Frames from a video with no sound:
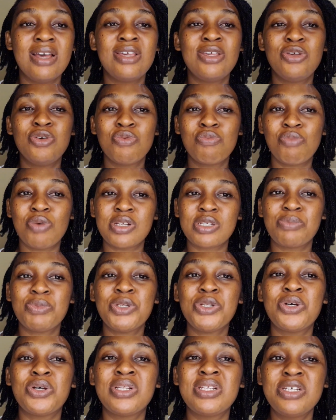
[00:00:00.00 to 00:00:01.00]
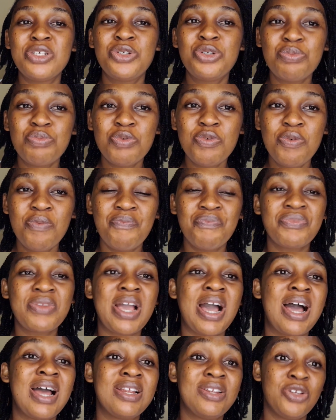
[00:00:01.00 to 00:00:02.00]
You must be knowledgeable
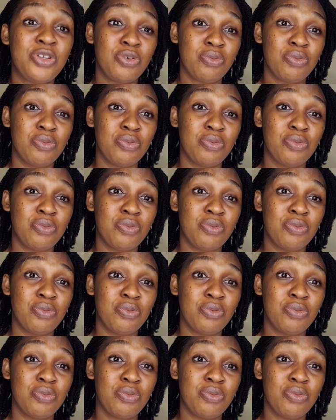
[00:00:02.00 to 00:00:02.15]
and